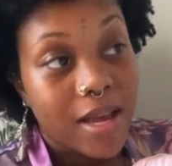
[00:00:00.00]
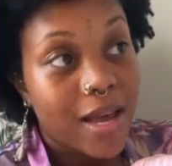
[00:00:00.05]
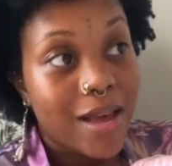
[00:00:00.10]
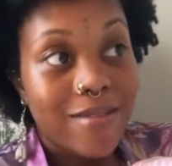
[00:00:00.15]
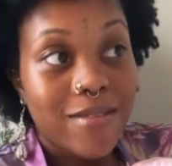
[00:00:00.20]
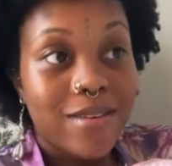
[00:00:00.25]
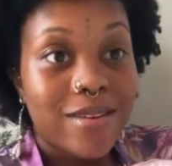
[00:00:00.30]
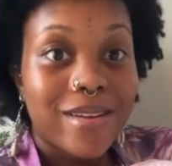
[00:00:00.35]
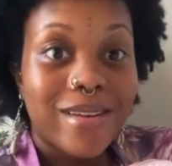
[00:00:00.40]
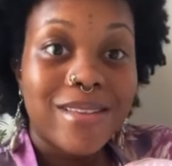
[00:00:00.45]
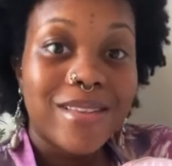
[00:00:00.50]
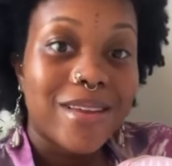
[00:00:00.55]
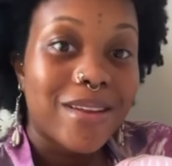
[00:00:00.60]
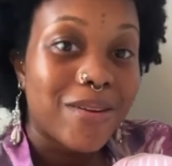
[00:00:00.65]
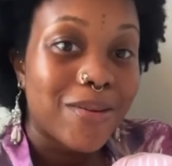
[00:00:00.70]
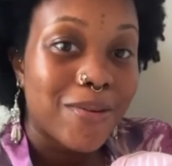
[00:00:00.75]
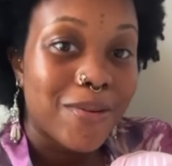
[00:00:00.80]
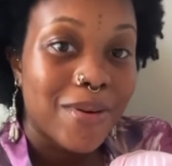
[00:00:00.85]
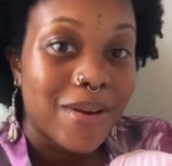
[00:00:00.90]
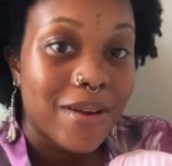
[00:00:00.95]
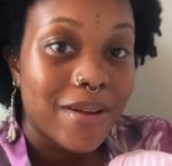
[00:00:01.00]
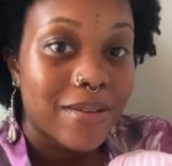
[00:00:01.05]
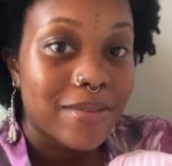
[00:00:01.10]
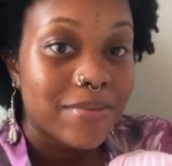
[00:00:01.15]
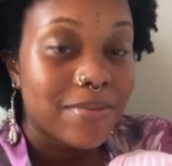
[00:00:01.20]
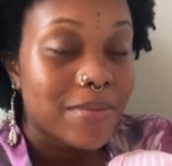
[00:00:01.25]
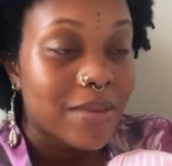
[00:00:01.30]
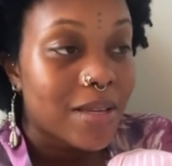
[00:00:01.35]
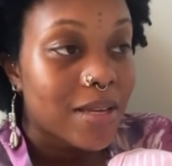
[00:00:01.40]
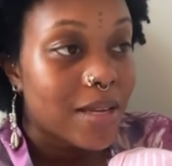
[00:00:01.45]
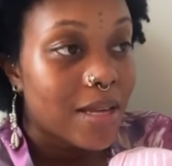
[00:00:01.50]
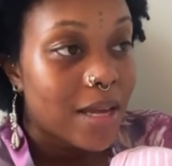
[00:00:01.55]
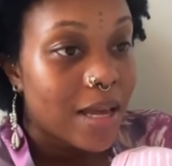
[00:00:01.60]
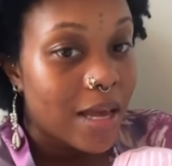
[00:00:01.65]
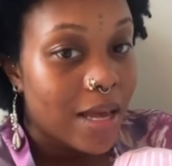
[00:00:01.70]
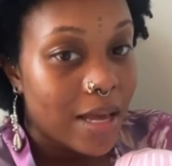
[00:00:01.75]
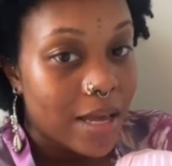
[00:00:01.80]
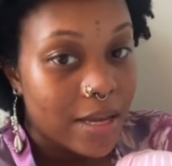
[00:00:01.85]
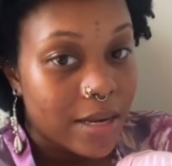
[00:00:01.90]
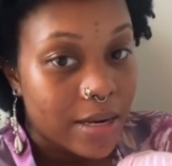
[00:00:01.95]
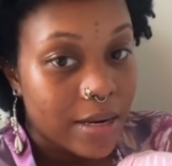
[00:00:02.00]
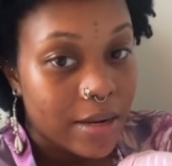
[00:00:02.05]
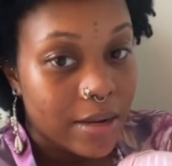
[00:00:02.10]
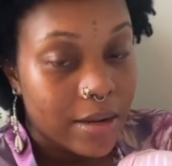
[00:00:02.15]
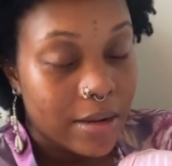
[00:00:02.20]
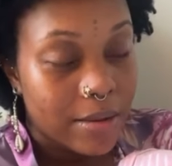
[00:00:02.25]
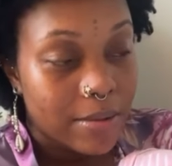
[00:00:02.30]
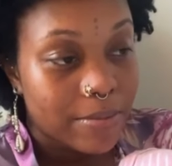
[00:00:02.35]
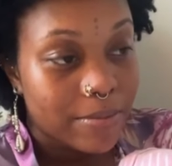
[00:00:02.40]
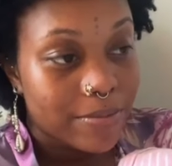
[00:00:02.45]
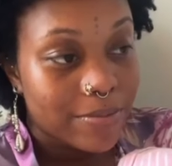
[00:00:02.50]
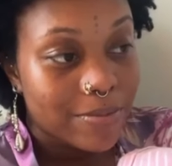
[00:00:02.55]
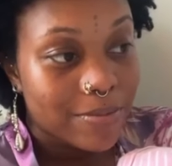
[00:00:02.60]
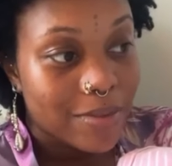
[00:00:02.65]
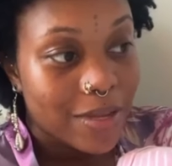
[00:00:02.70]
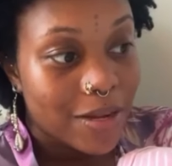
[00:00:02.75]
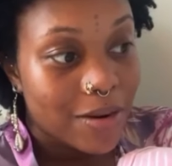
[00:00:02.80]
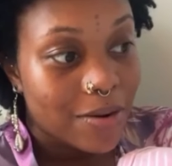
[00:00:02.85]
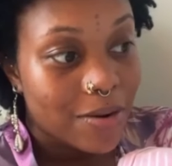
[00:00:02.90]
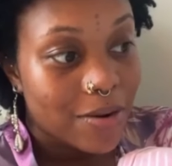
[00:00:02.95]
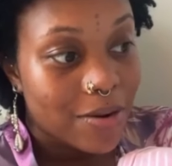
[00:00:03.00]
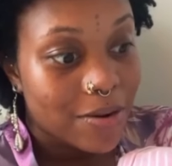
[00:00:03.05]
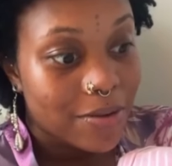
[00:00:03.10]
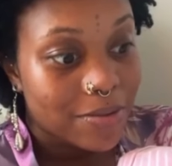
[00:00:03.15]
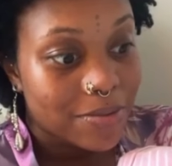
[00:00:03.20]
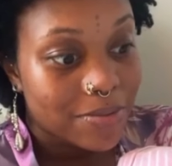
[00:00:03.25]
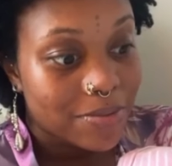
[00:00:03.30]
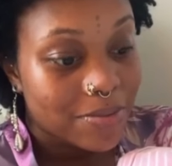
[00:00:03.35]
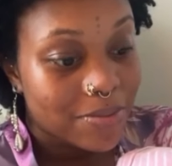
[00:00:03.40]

I haven't done that in a while, and um, I don't know.